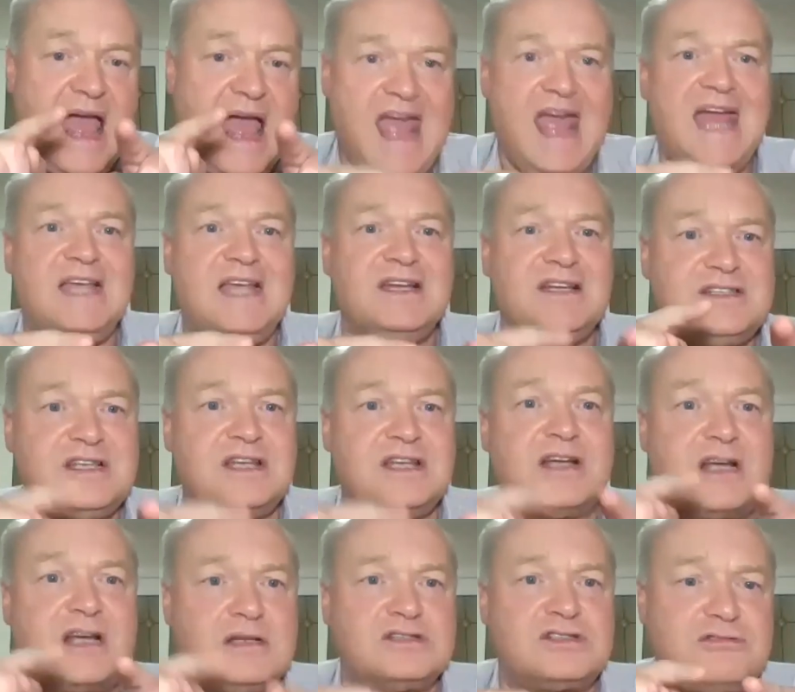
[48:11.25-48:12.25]
And is
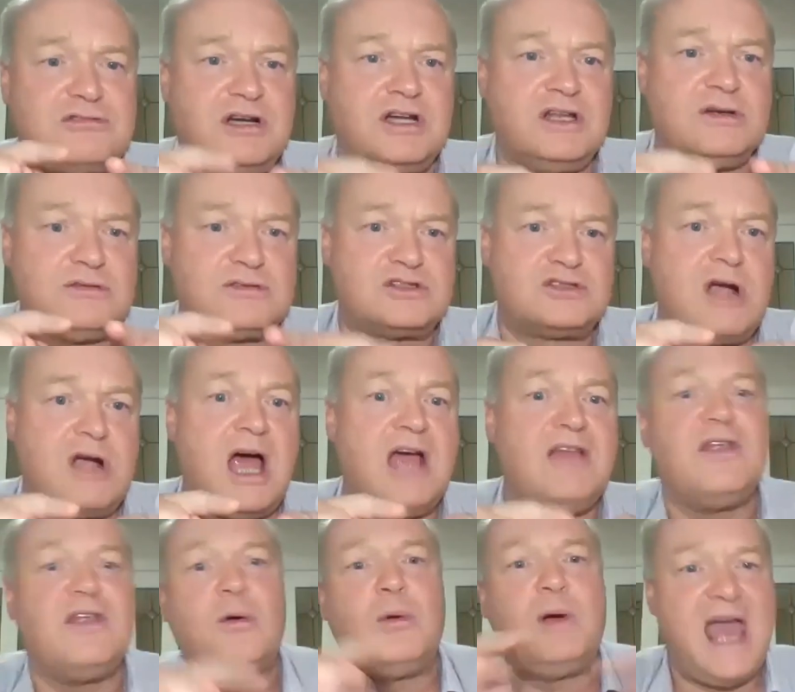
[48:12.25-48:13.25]
it a clostridial
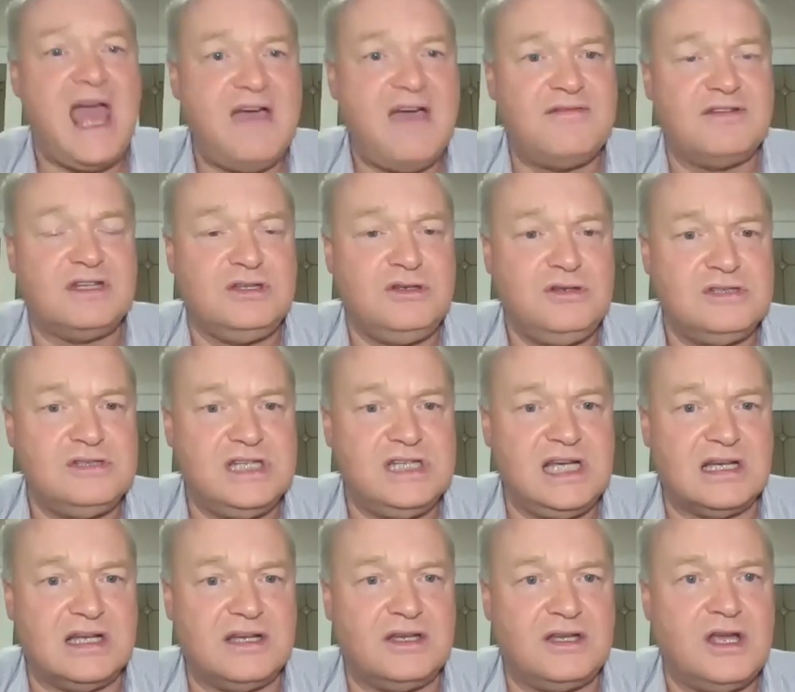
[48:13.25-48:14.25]
strain that we have in New
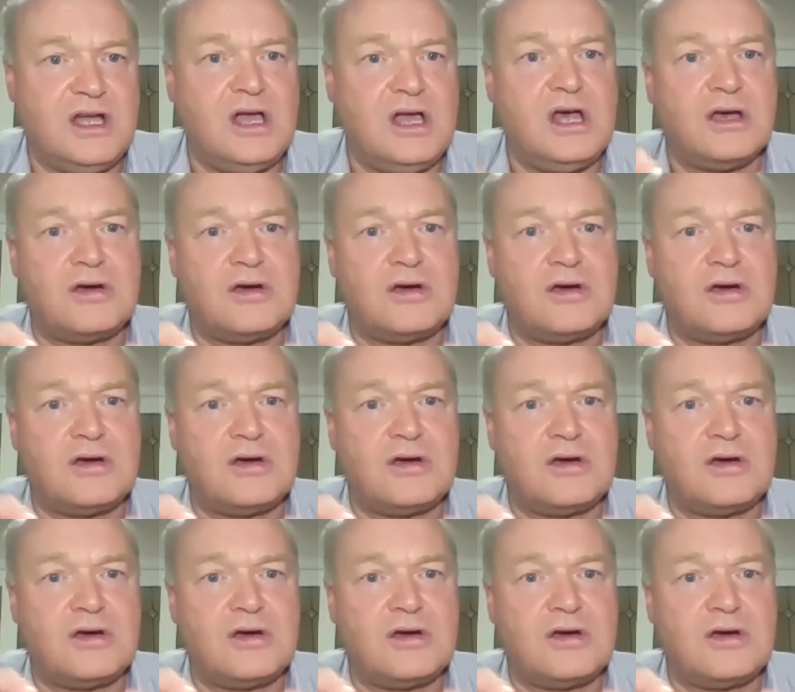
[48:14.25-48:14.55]
Zealand?